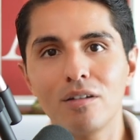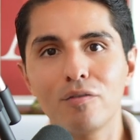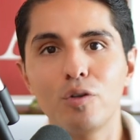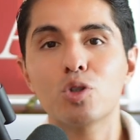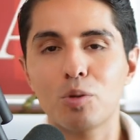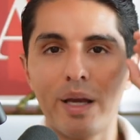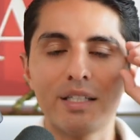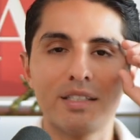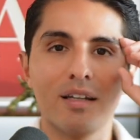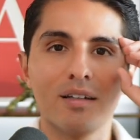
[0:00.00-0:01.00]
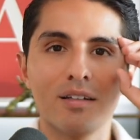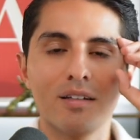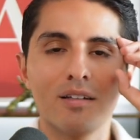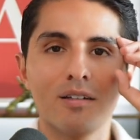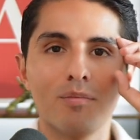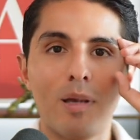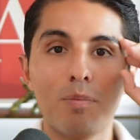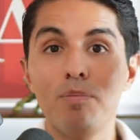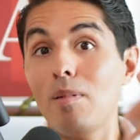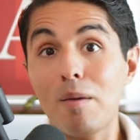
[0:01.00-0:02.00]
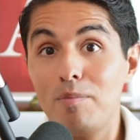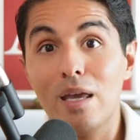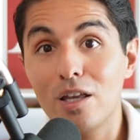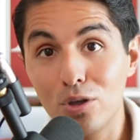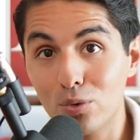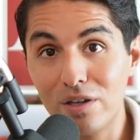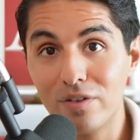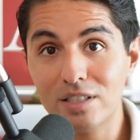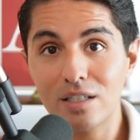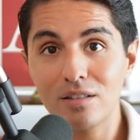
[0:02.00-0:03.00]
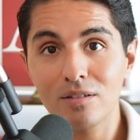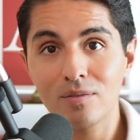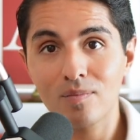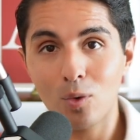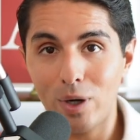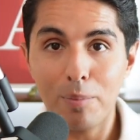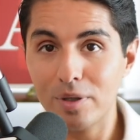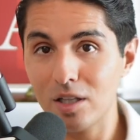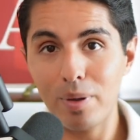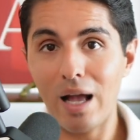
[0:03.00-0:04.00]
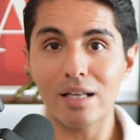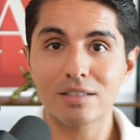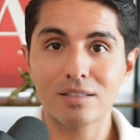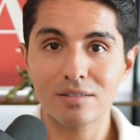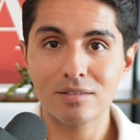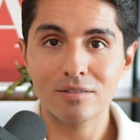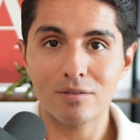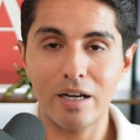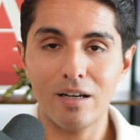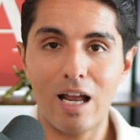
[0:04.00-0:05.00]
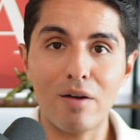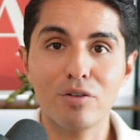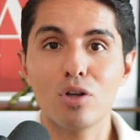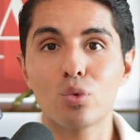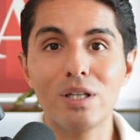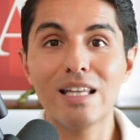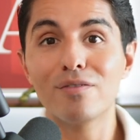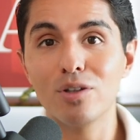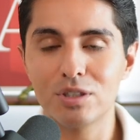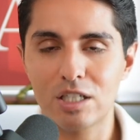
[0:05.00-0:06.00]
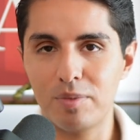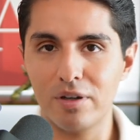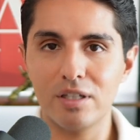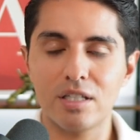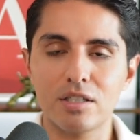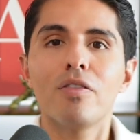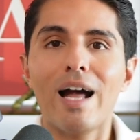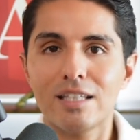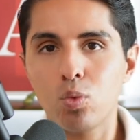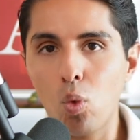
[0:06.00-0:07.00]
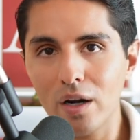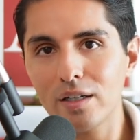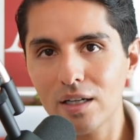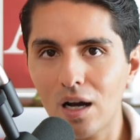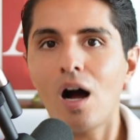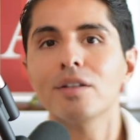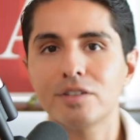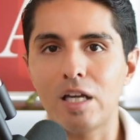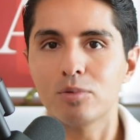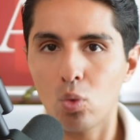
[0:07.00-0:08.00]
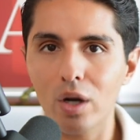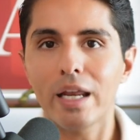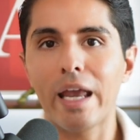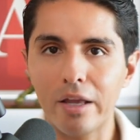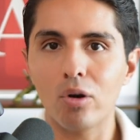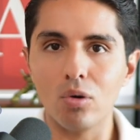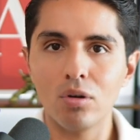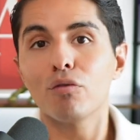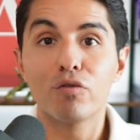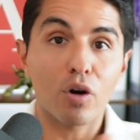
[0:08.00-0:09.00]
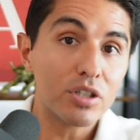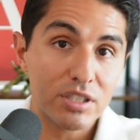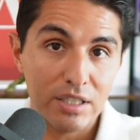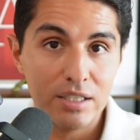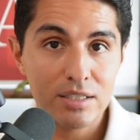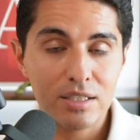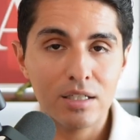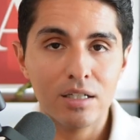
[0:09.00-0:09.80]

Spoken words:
future pacing, maybe making you revisit what happened in the past, right? Having you relive those experiences. That's one concept, one angle, versus